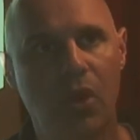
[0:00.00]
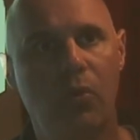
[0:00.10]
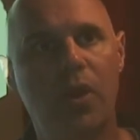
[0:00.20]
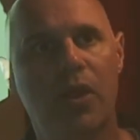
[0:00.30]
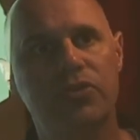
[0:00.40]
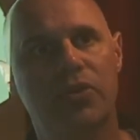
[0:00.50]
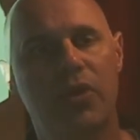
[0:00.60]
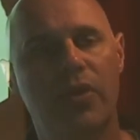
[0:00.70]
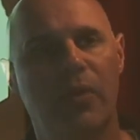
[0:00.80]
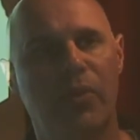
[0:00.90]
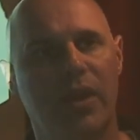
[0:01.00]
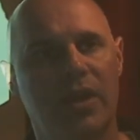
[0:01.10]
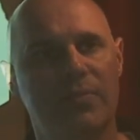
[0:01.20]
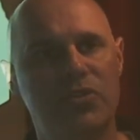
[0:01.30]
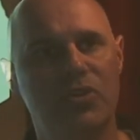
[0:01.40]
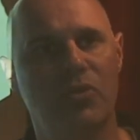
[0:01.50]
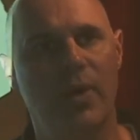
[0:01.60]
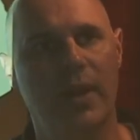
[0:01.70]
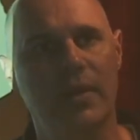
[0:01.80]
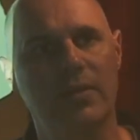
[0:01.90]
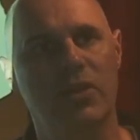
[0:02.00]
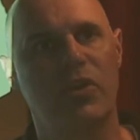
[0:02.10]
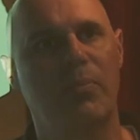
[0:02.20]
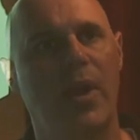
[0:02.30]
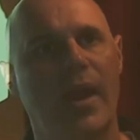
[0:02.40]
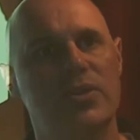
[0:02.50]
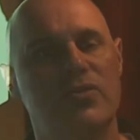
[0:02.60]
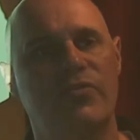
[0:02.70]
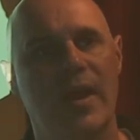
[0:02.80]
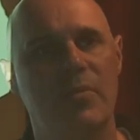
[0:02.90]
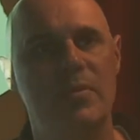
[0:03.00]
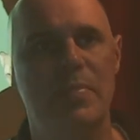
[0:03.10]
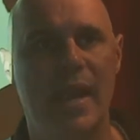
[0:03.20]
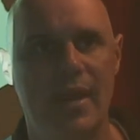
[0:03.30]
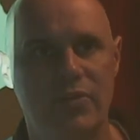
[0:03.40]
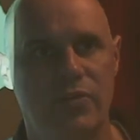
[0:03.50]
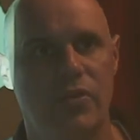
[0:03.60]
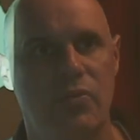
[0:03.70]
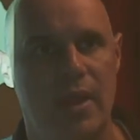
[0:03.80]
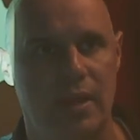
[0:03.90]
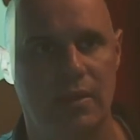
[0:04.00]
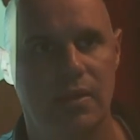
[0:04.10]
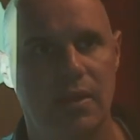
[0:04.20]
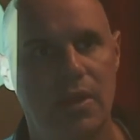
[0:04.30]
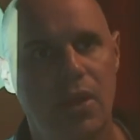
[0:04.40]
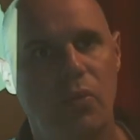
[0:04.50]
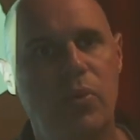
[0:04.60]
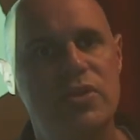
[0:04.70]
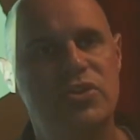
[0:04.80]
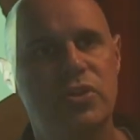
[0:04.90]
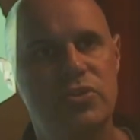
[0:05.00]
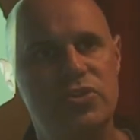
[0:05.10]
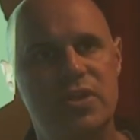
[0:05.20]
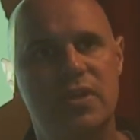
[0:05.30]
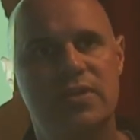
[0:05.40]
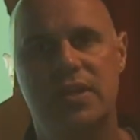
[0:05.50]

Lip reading: We also know that when it comes to a wedding, that the bride's family pays for the wedding. We still see these